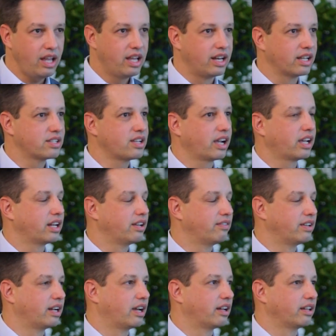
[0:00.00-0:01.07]
an executive
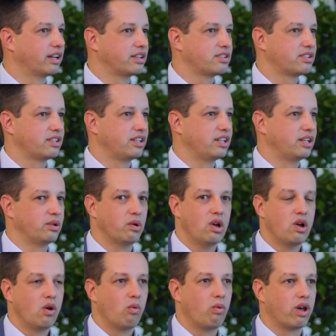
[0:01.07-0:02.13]
in LAC,
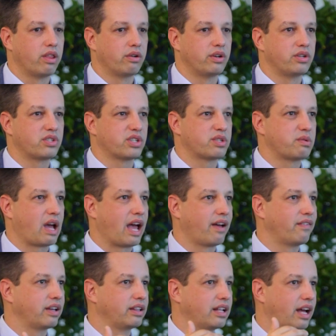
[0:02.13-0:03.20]
whether it's just
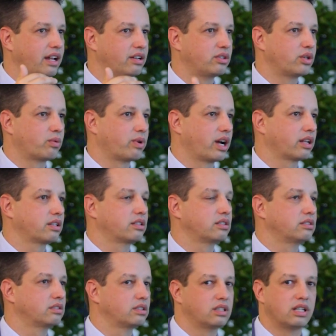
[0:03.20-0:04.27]
having that direct
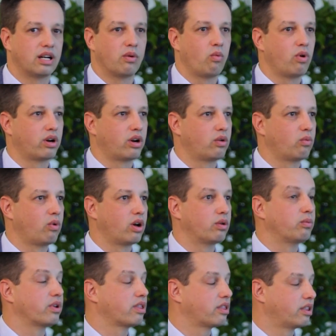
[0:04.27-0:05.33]
one-on-one
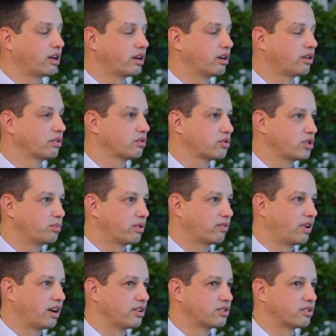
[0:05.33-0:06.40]
with their
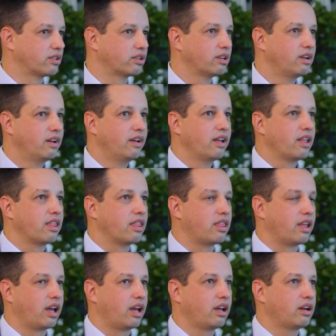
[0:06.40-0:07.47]
supervisor.
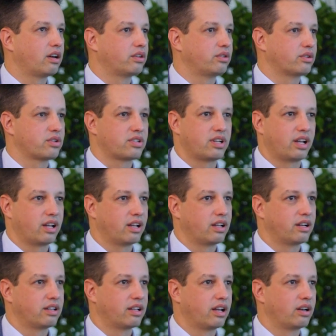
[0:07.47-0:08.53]
They
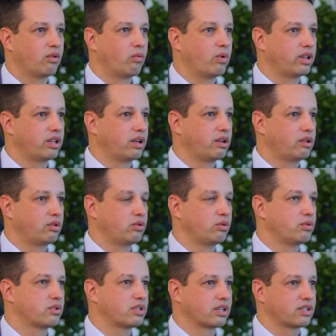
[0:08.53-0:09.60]
understand that when they
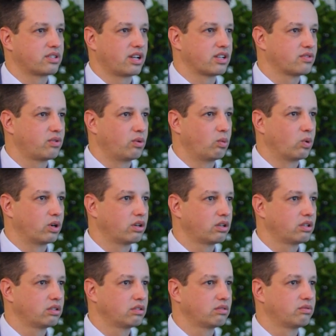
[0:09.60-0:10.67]
do successful
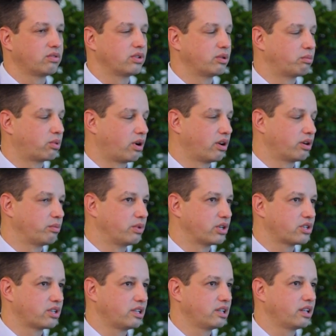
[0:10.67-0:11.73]
work for the broader
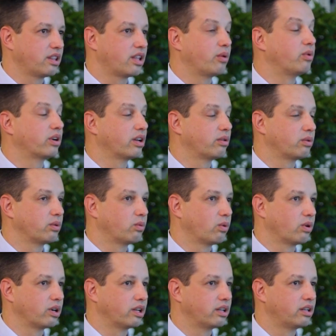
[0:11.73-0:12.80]
mission, they will get
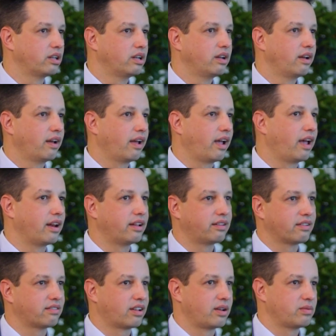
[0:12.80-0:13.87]
rewarded. And at
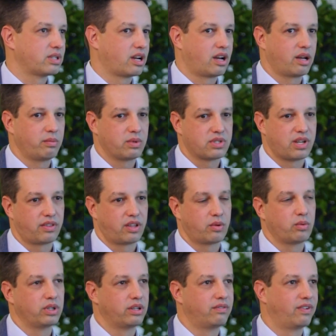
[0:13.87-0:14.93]
the same time, something
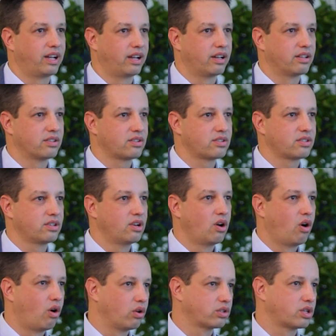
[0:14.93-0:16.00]
will advance
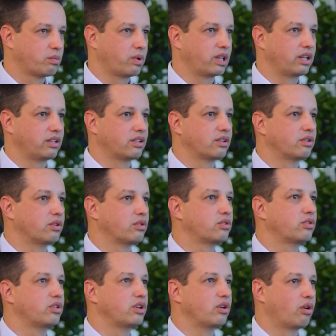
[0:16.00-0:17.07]
ultimately
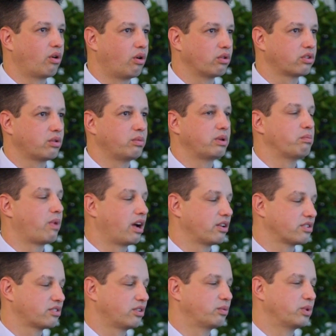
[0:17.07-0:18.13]
to the ultimate
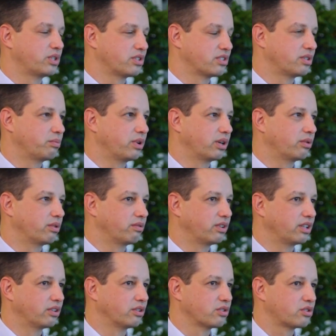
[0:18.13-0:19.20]
milestone, which is the big
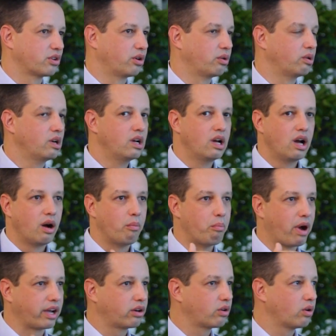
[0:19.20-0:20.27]
reveal. So
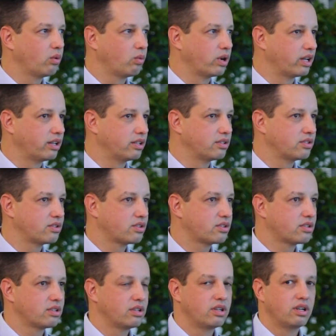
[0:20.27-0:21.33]
micro
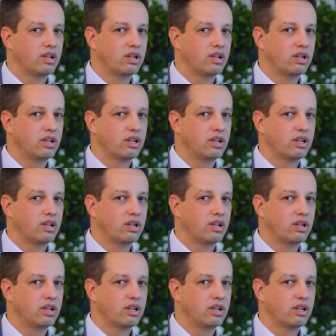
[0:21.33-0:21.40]
wins,